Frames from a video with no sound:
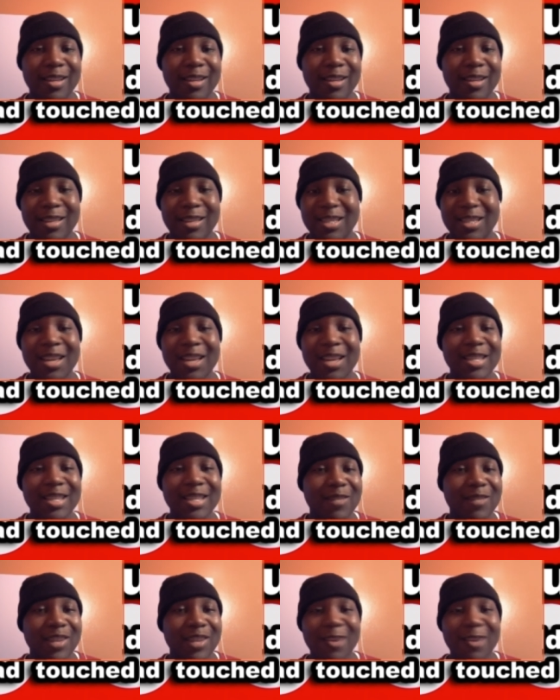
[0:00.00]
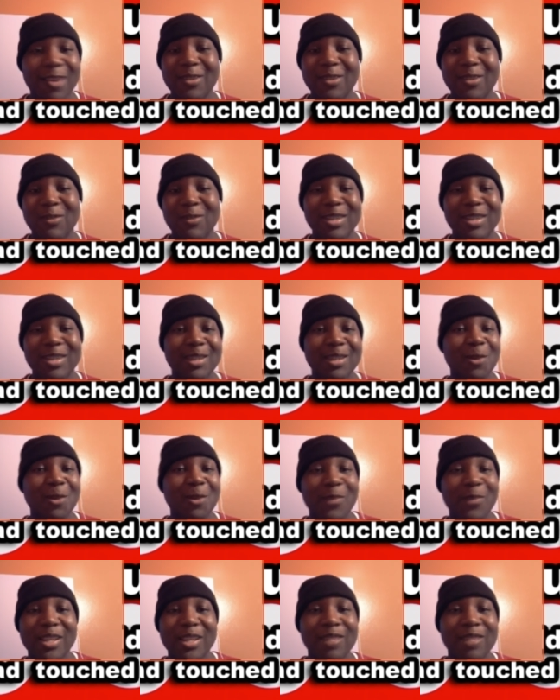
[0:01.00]
This video was
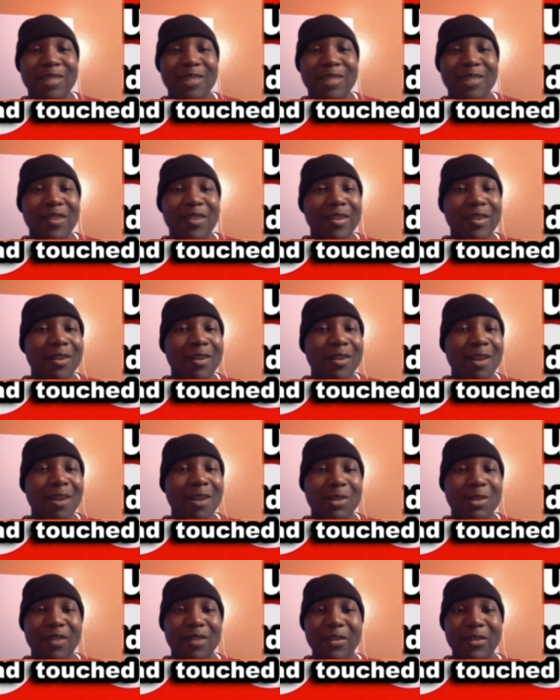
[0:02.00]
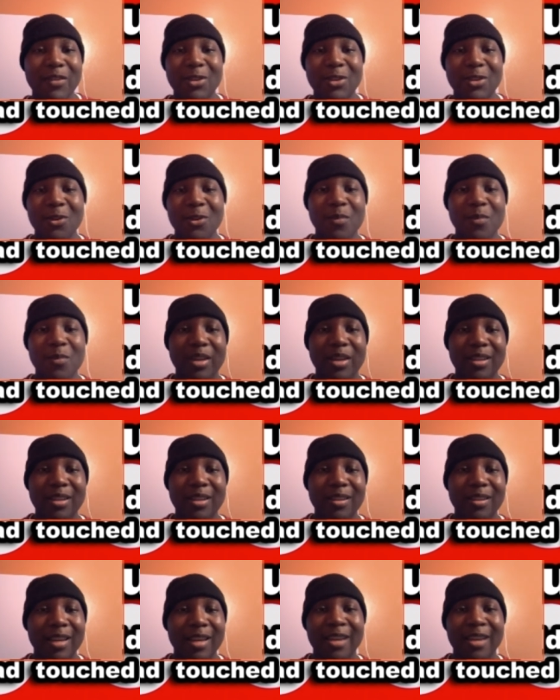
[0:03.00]
stupid. This video was very stupid.
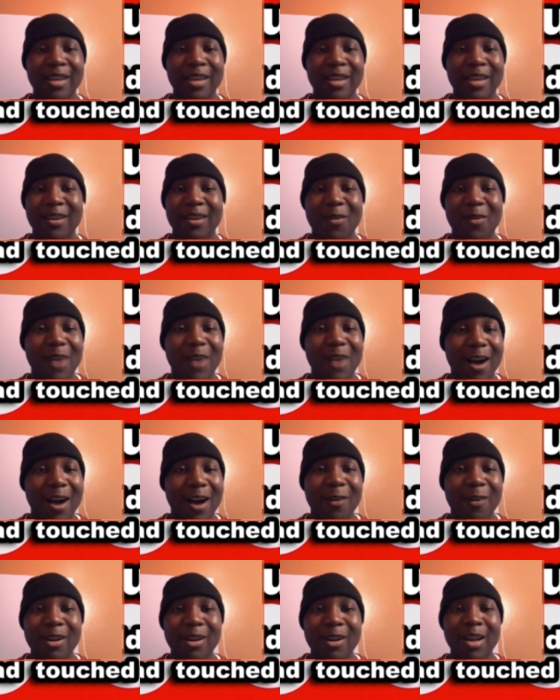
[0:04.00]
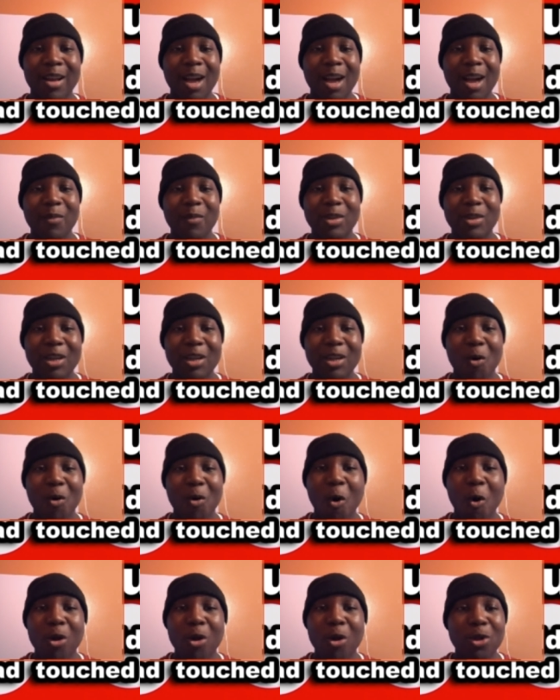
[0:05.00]
Like, wow. You did
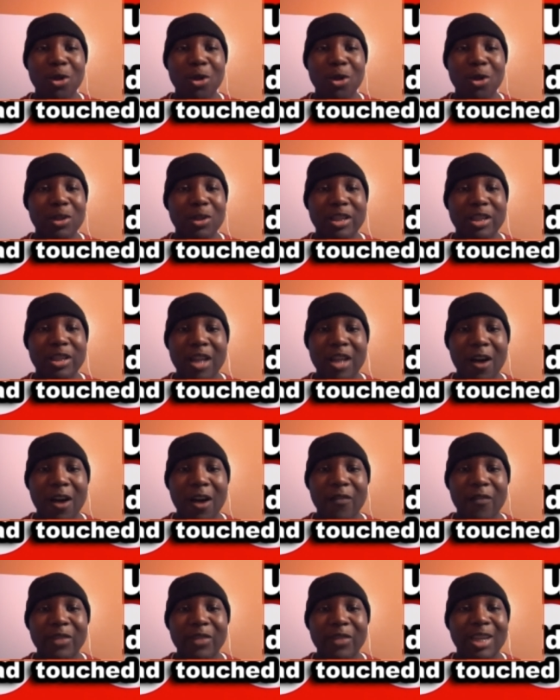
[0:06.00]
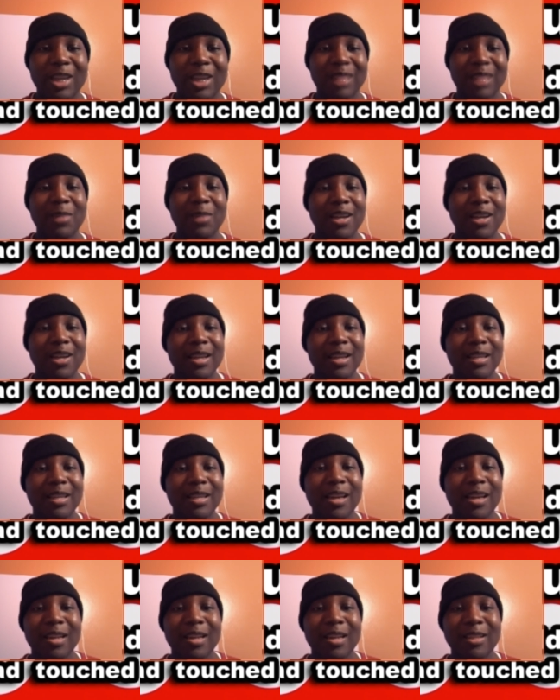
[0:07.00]
all those stuff just because
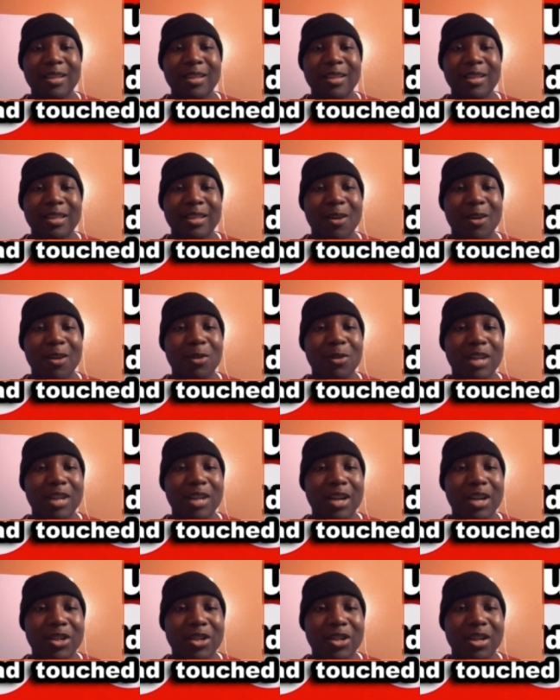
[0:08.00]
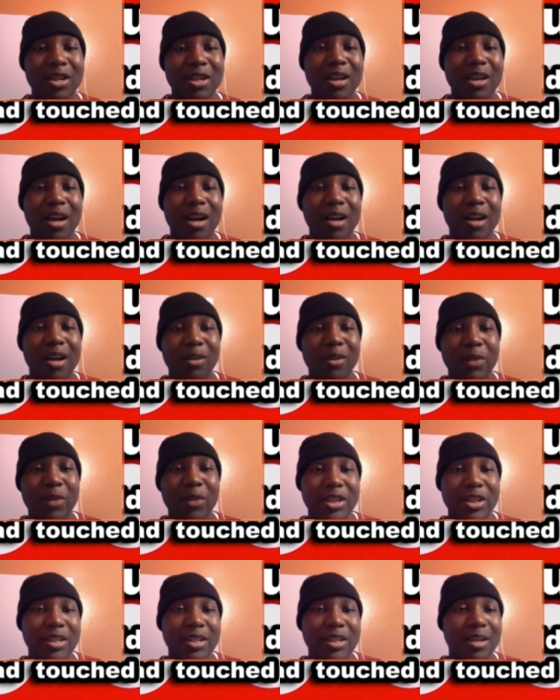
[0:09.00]
Toad touched
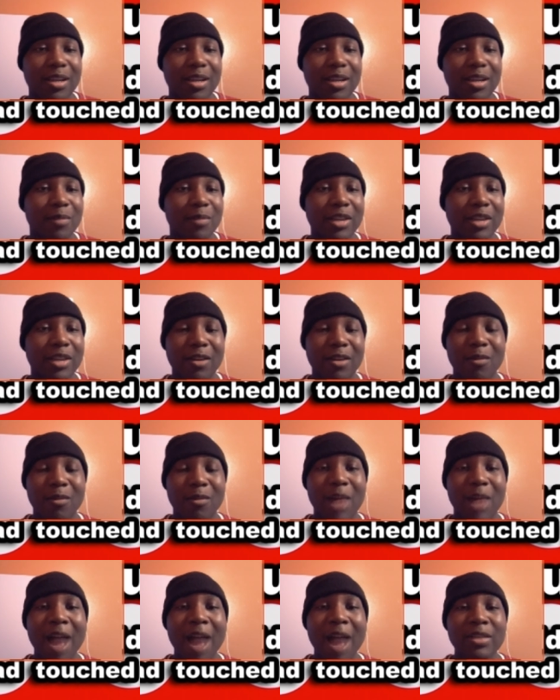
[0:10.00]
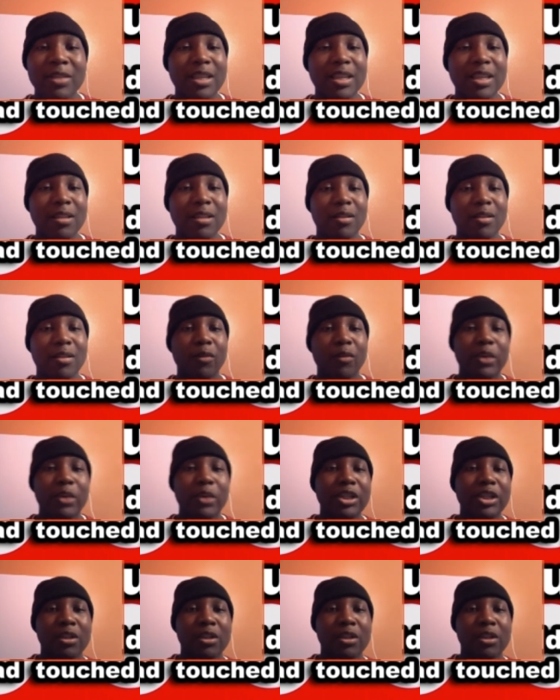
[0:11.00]
Luigi's nickel. But I haven't seen
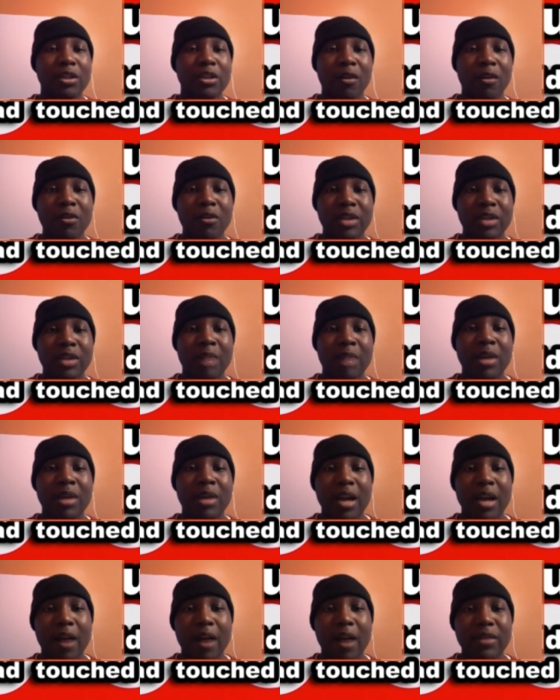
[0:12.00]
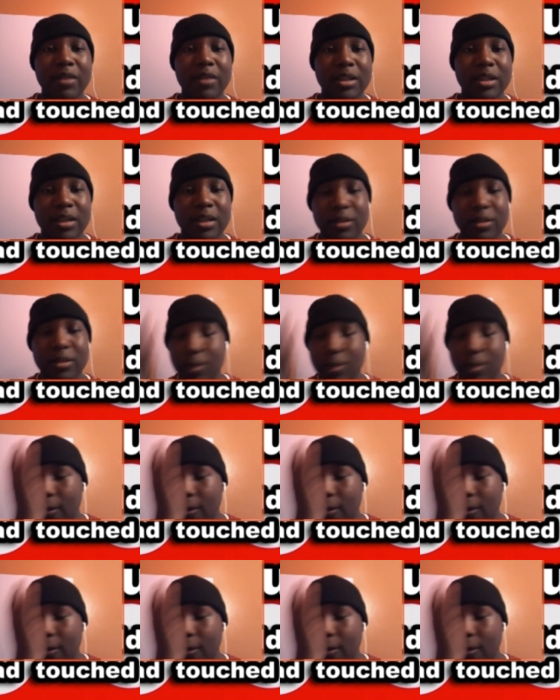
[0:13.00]
Luigi in a long time. Ever since,